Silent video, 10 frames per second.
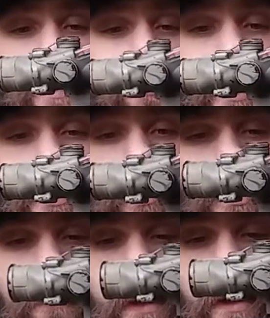Money well
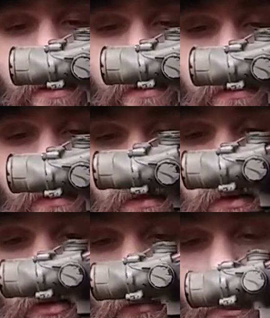spent.
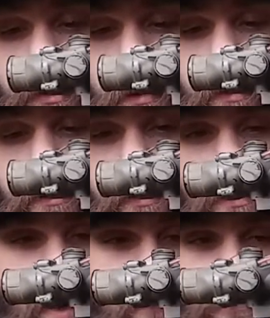As far as I'm concerned,
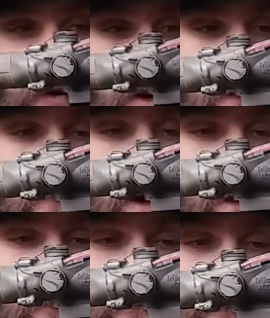I'd buy
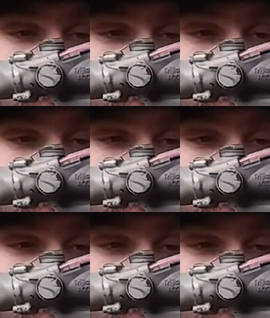them.